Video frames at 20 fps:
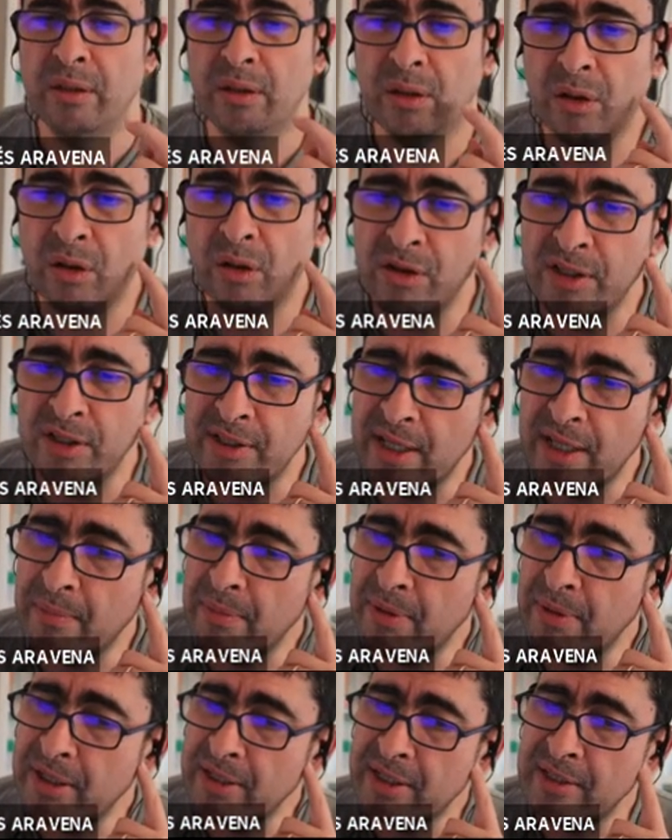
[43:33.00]
all these
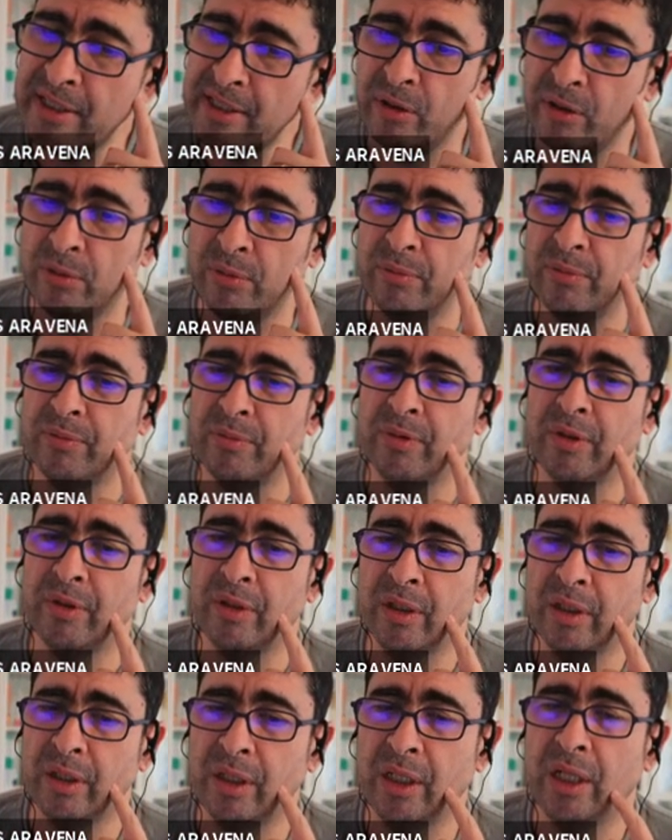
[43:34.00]
numbers are 0.
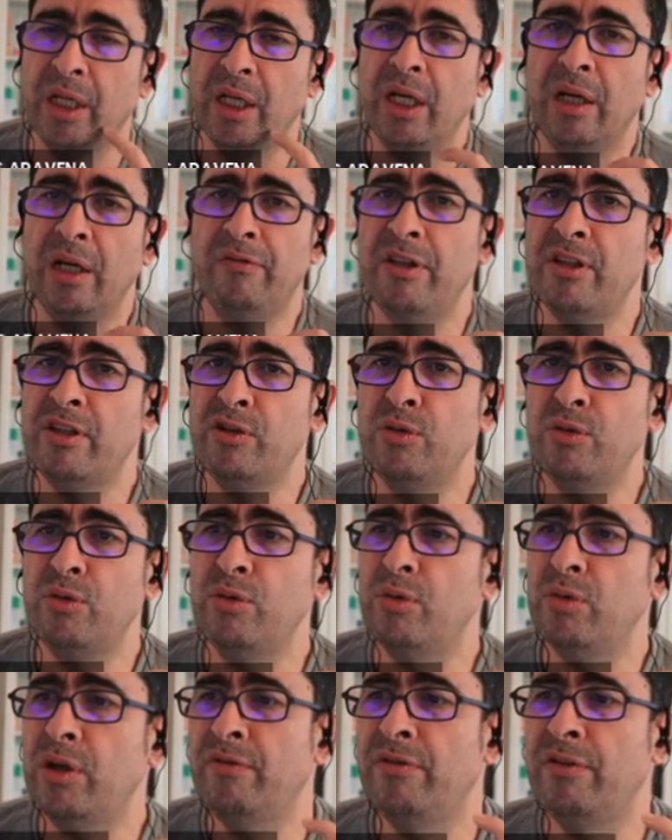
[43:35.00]
If
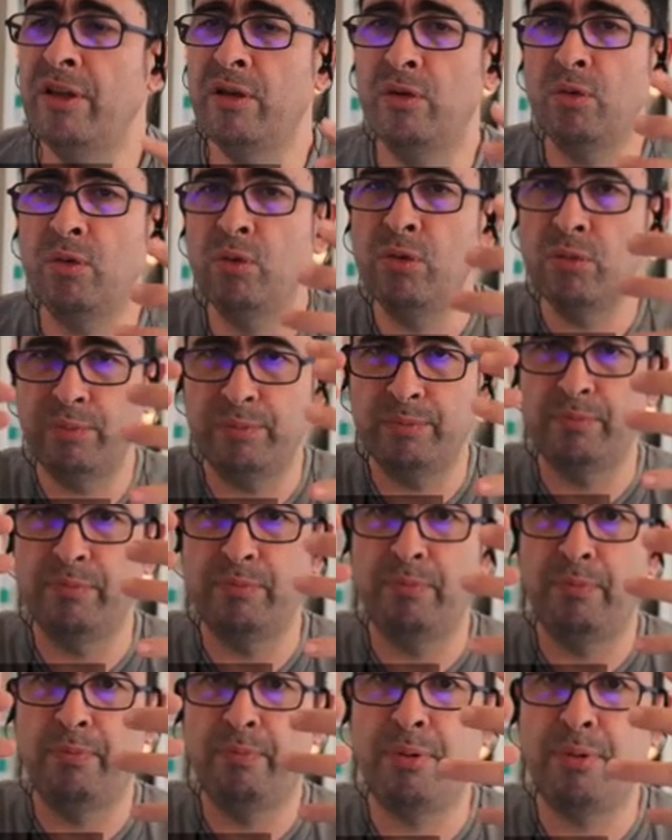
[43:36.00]
the two
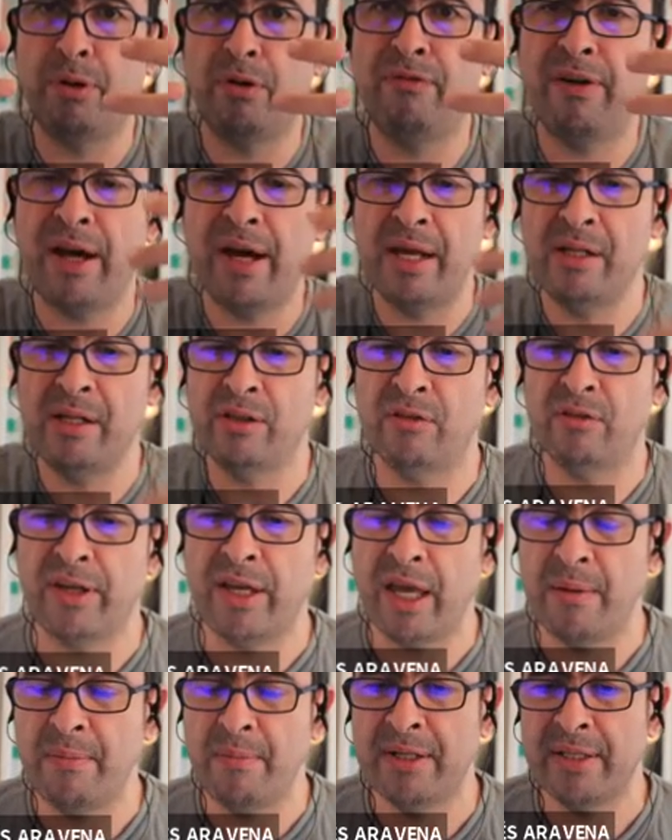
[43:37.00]
profiles of
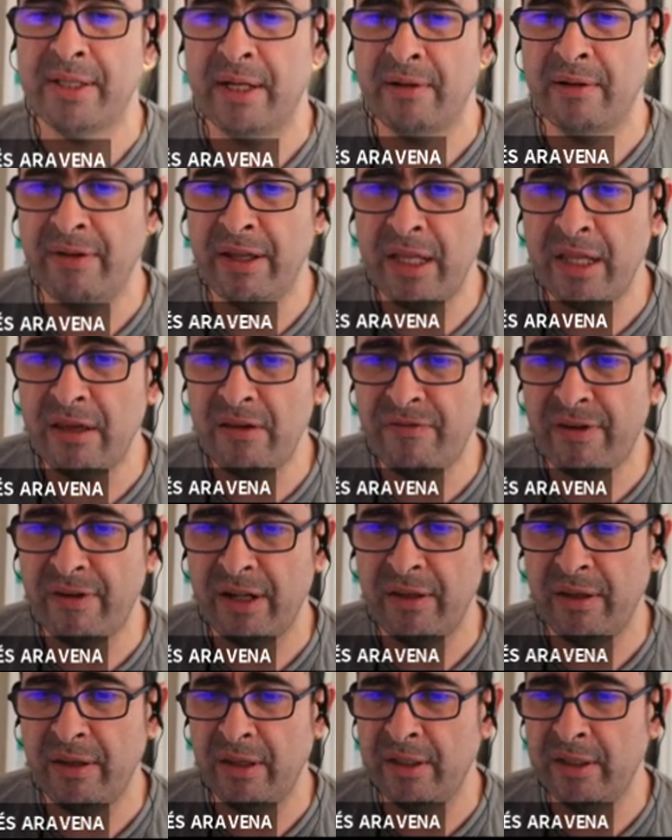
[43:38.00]
k-mers are very
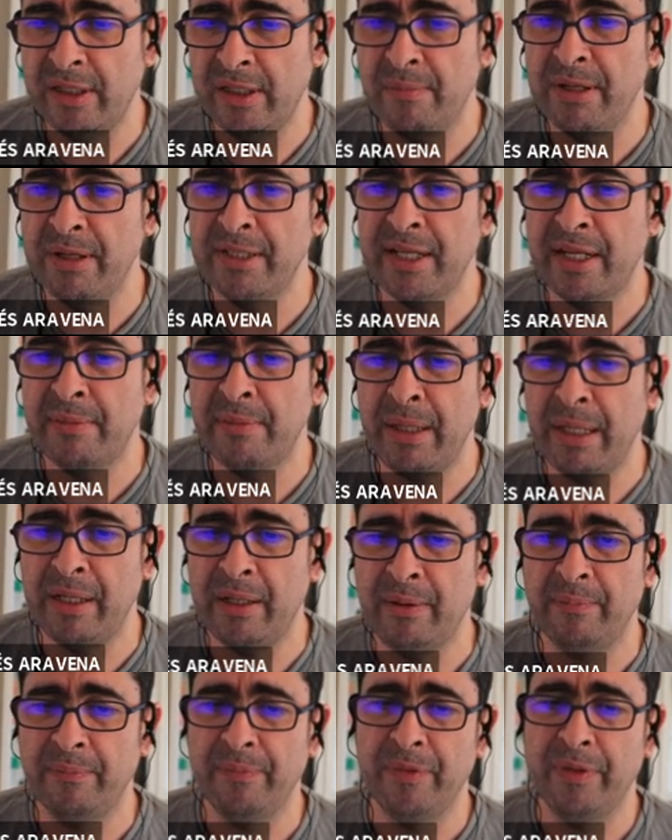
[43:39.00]
different, these numbers are big.
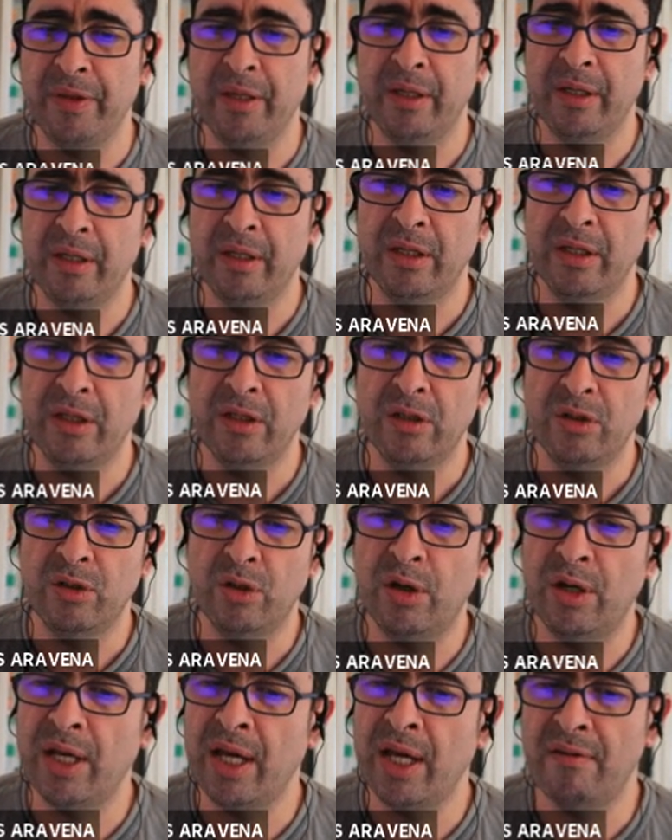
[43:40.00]

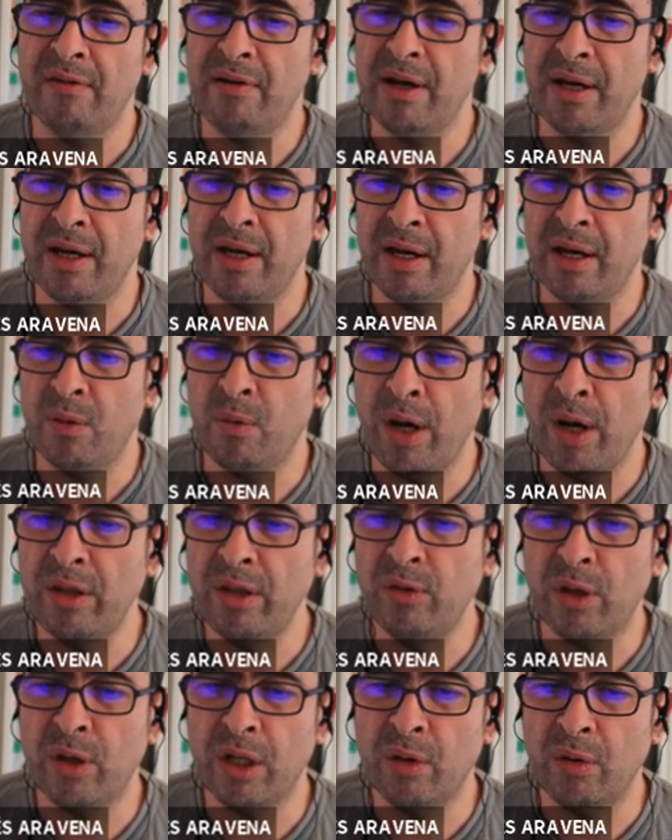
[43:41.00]
So I have a way
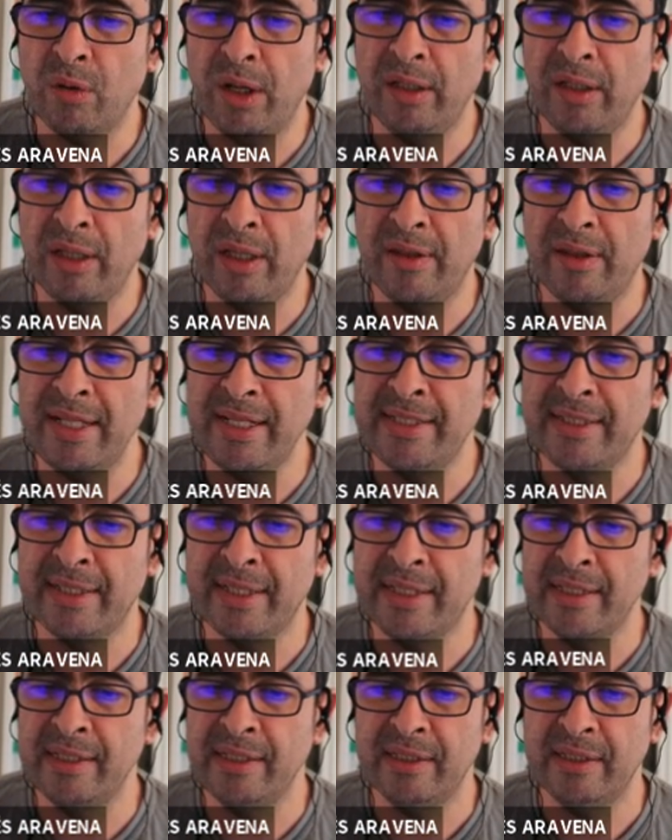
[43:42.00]
to calculate a
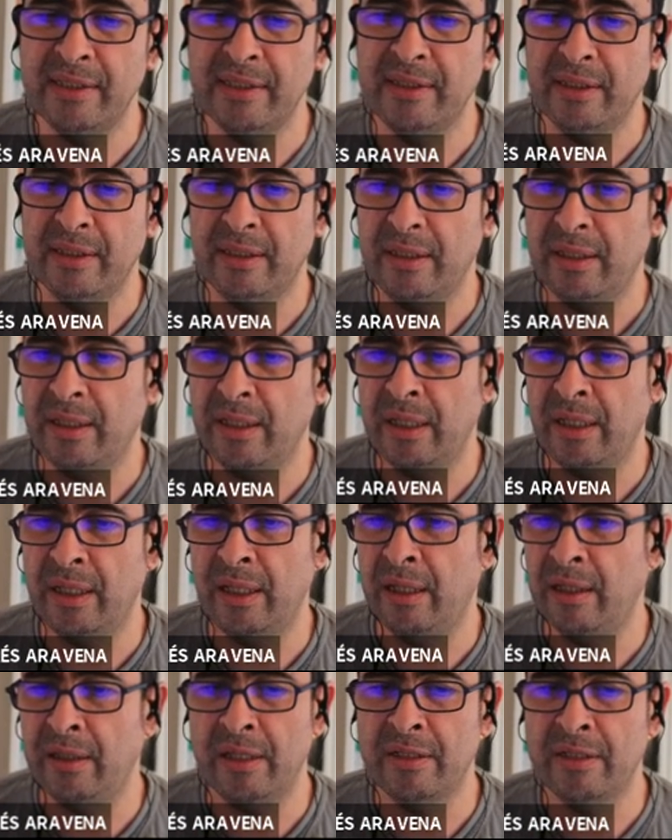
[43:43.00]
distance.
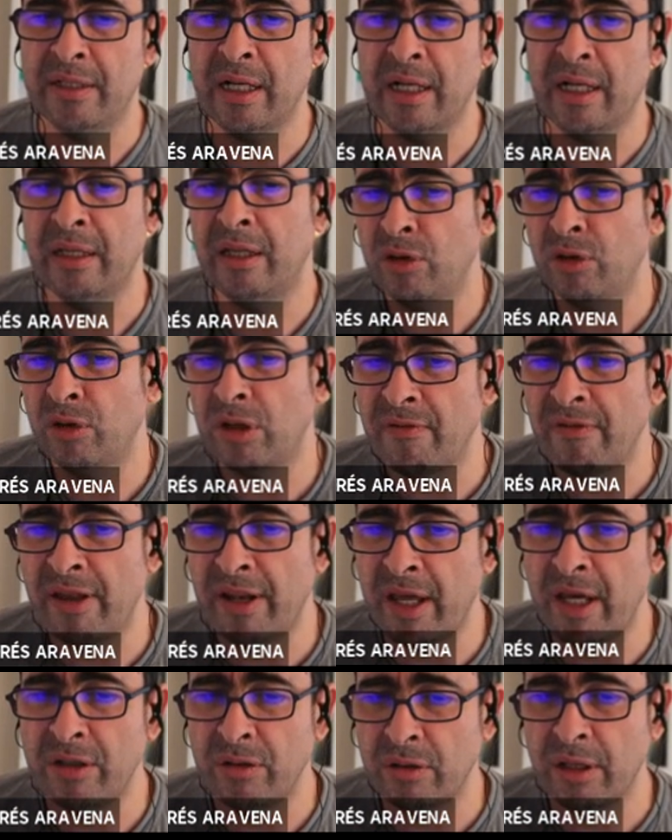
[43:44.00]
This is called the total
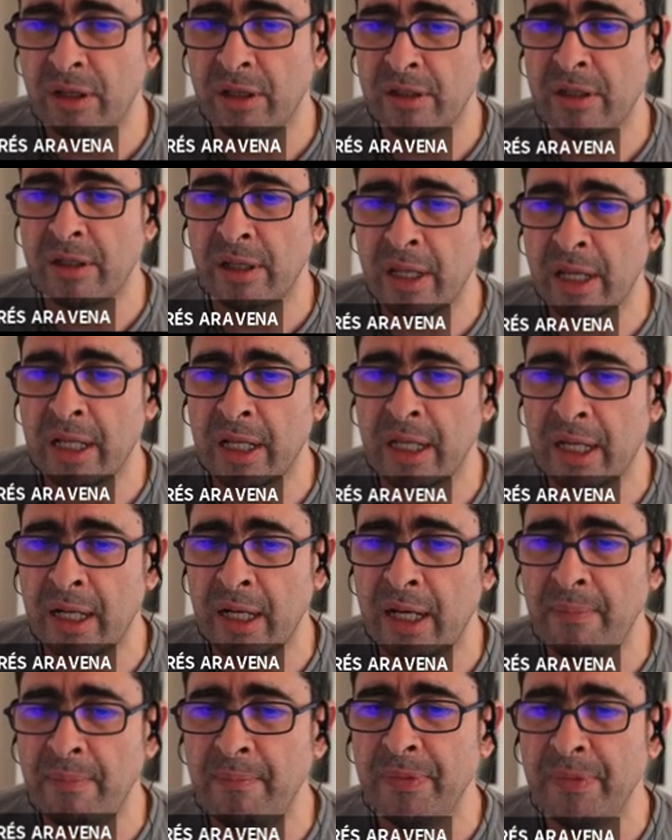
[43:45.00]
variation, that is the technical
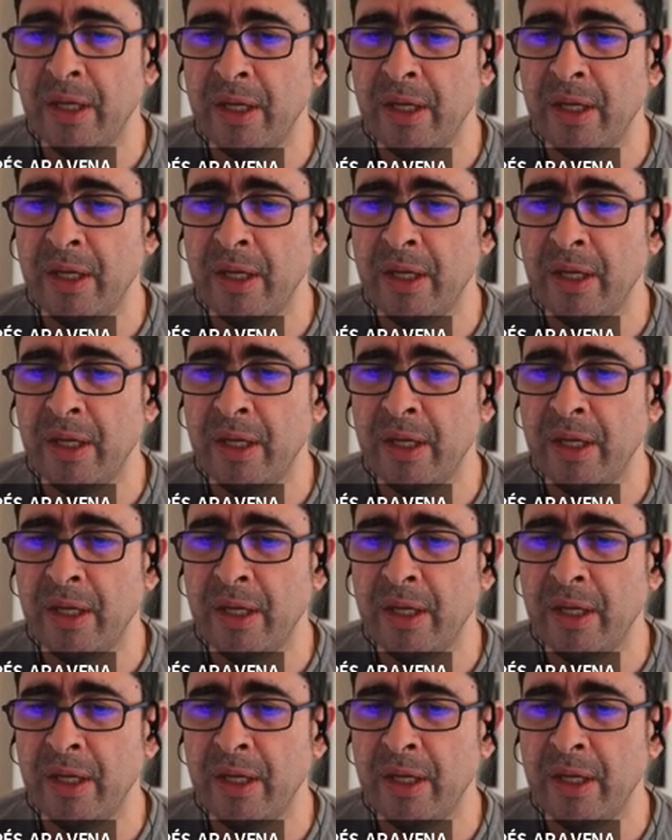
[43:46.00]
name.